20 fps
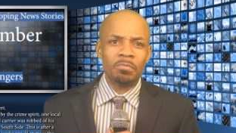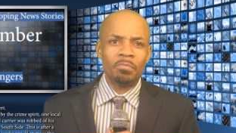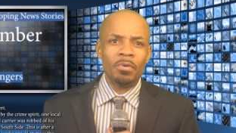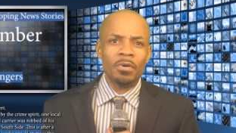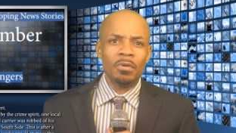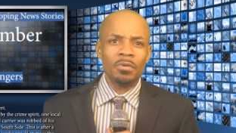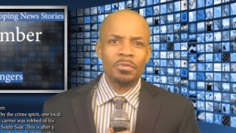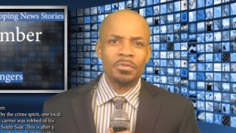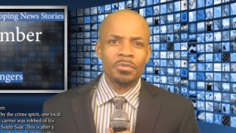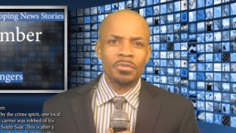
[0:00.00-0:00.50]

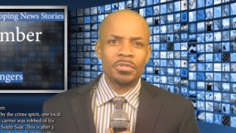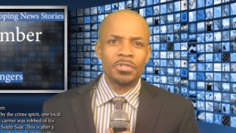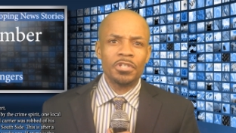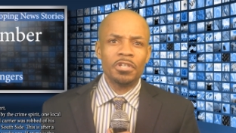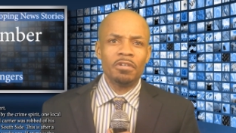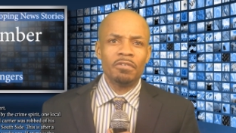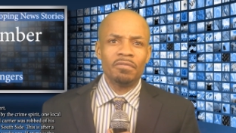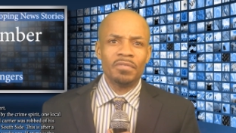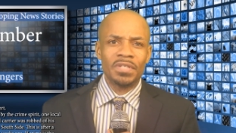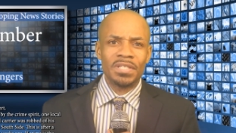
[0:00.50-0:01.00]
Postal
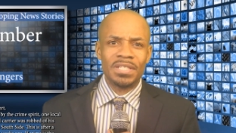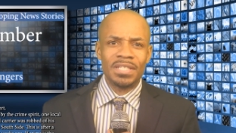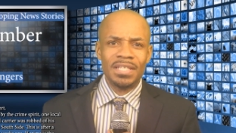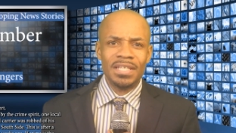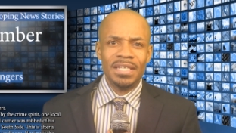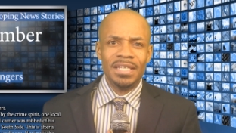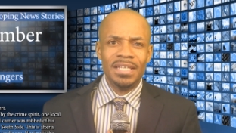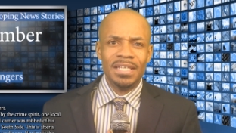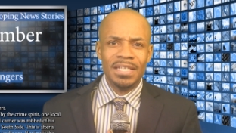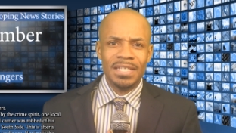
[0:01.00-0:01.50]
Service
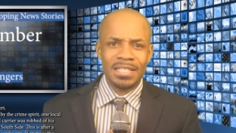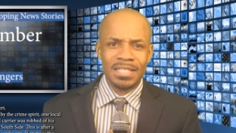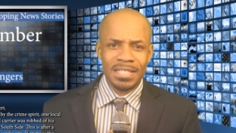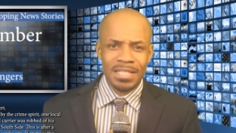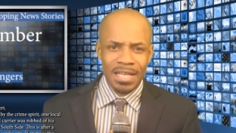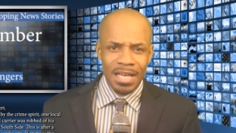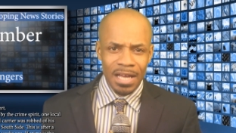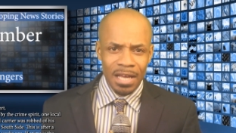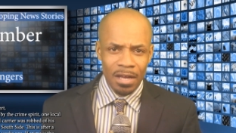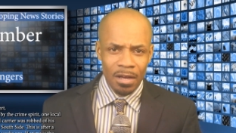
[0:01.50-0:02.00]
is
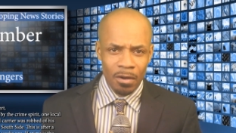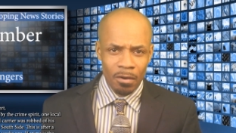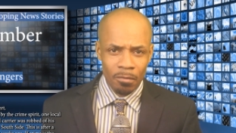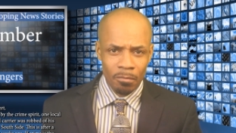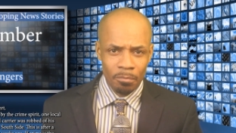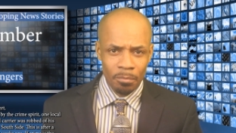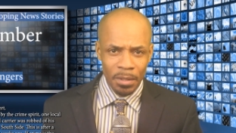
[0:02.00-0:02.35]
now